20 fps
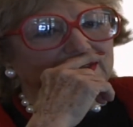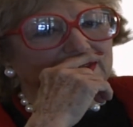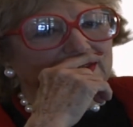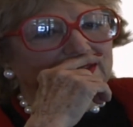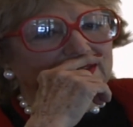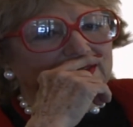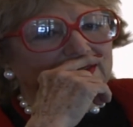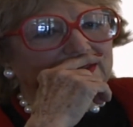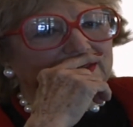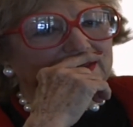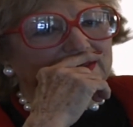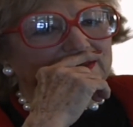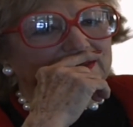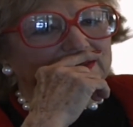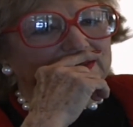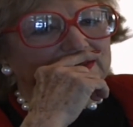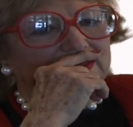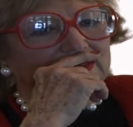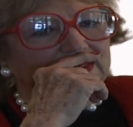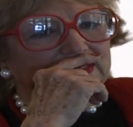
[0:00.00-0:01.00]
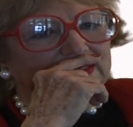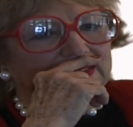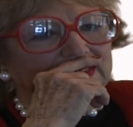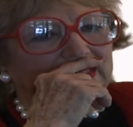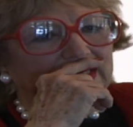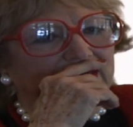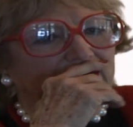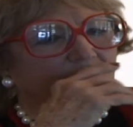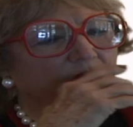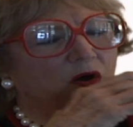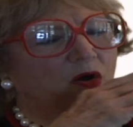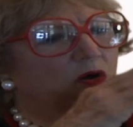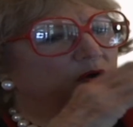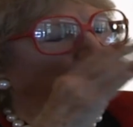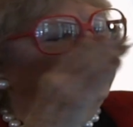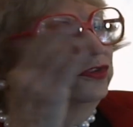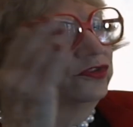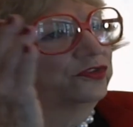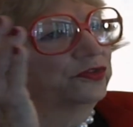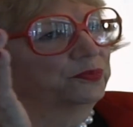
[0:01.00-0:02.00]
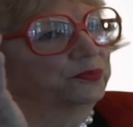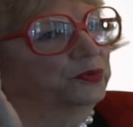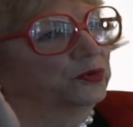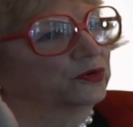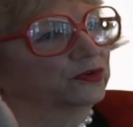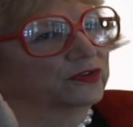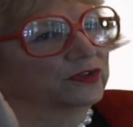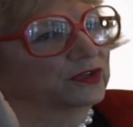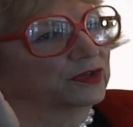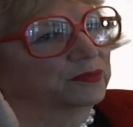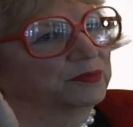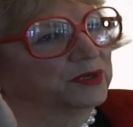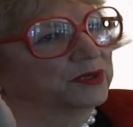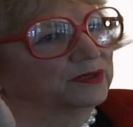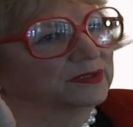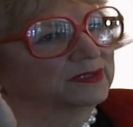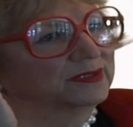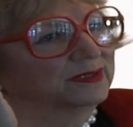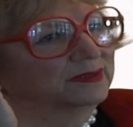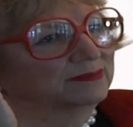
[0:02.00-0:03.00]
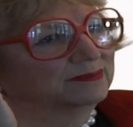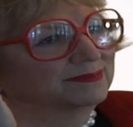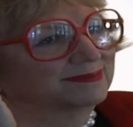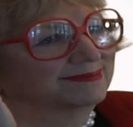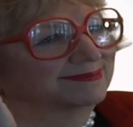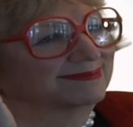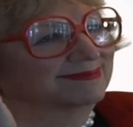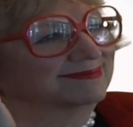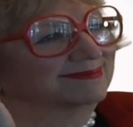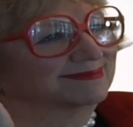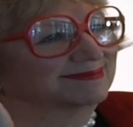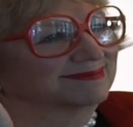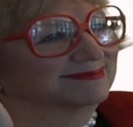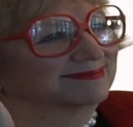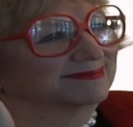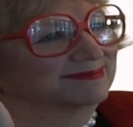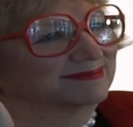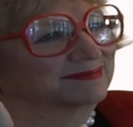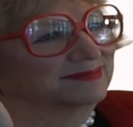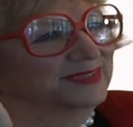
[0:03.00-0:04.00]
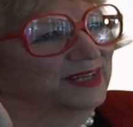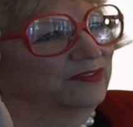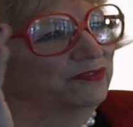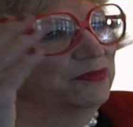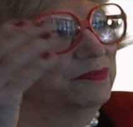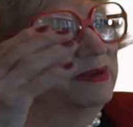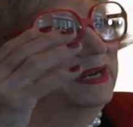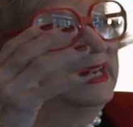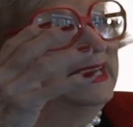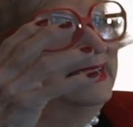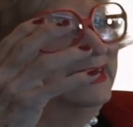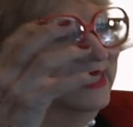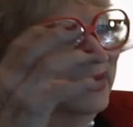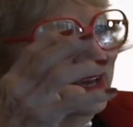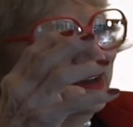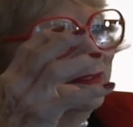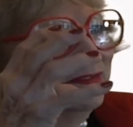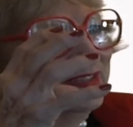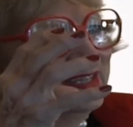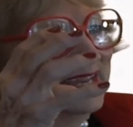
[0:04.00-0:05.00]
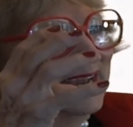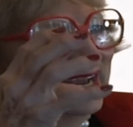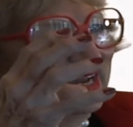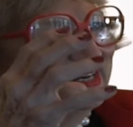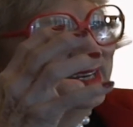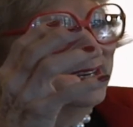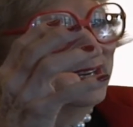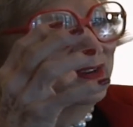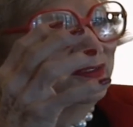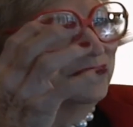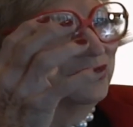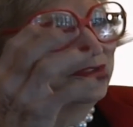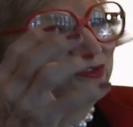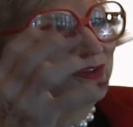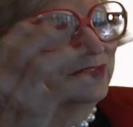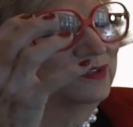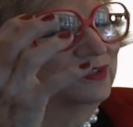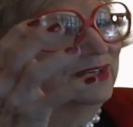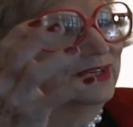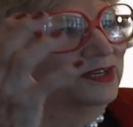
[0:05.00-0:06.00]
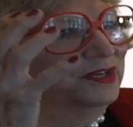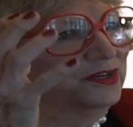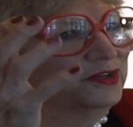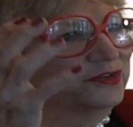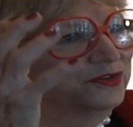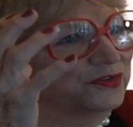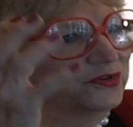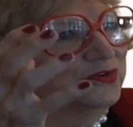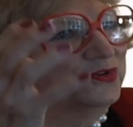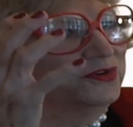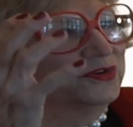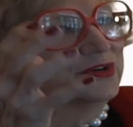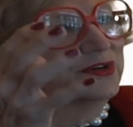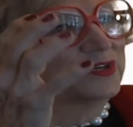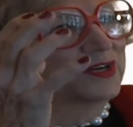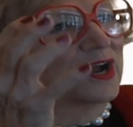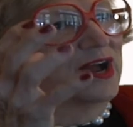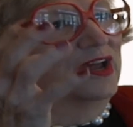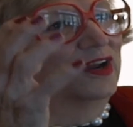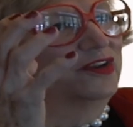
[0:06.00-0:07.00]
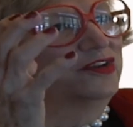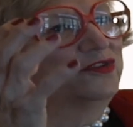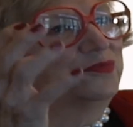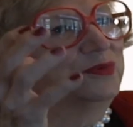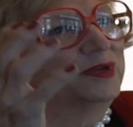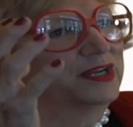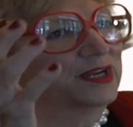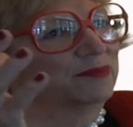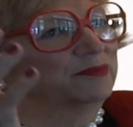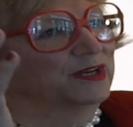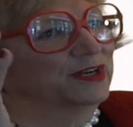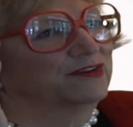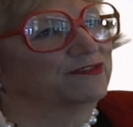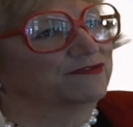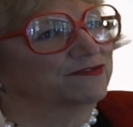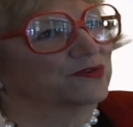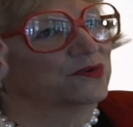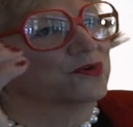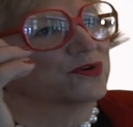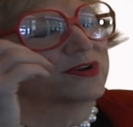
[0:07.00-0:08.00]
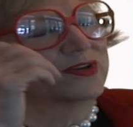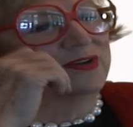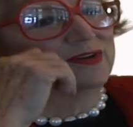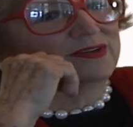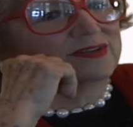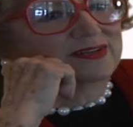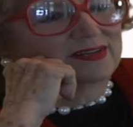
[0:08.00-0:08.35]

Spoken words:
It had all the support of the community. Everybody loved the idea of this little 2-year college becoming a 4-year